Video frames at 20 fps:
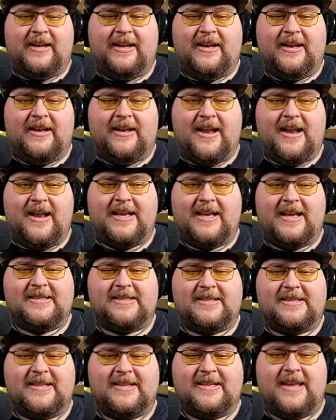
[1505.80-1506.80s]
Nice,
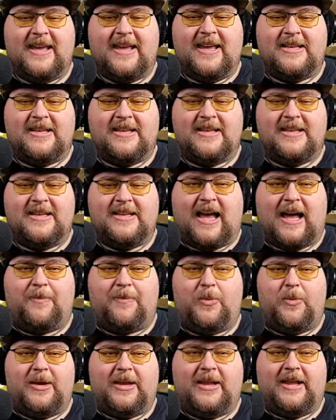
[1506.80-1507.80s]
into the
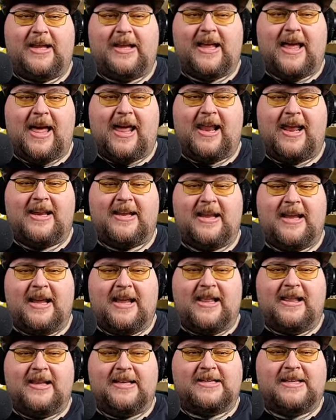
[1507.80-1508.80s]
slap wheelie, got it.
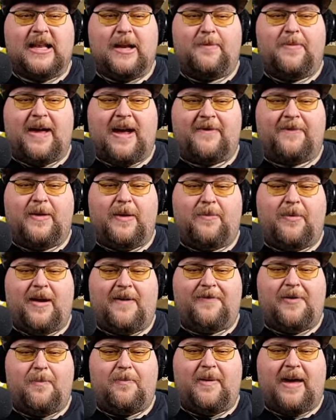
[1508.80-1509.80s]
Let's get a backflip
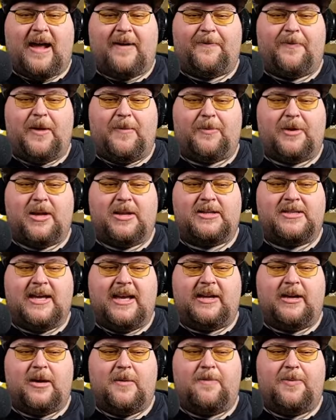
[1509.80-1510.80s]
off the backflip
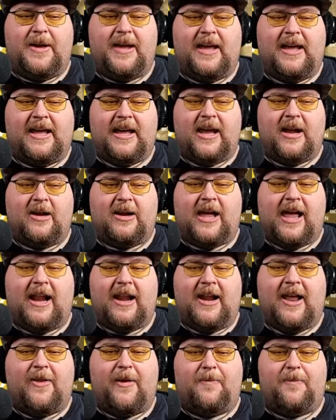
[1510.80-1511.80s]
container. Big air, got
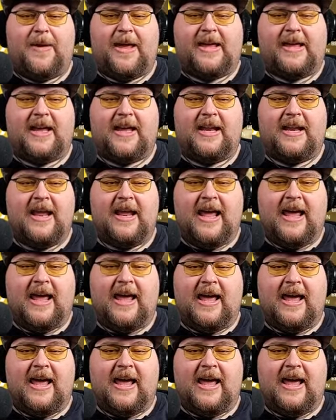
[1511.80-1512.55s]
another beacon.